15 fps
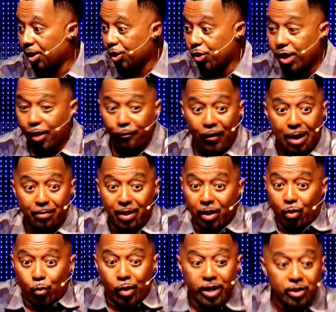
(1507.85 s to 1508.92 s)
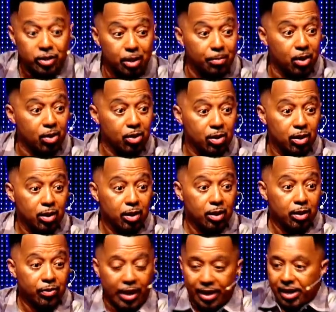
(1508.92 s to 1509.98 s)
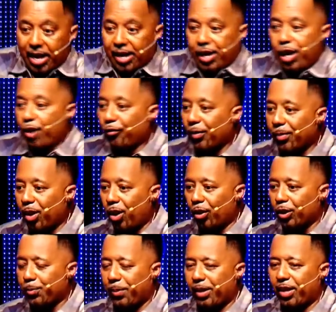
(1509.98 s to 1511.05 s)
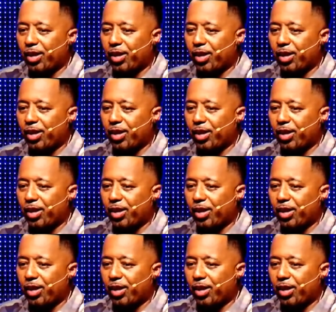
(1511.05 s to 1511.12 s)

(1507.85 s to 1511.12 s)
You got family that are reasonable, that, that hear from the Holy Spirit.